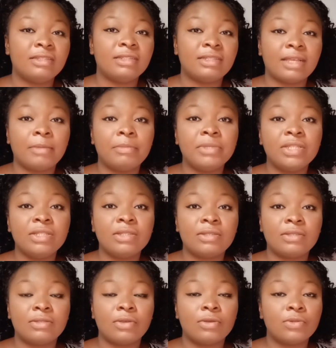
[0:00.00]

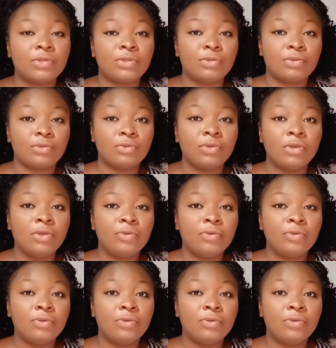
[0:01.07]
determines also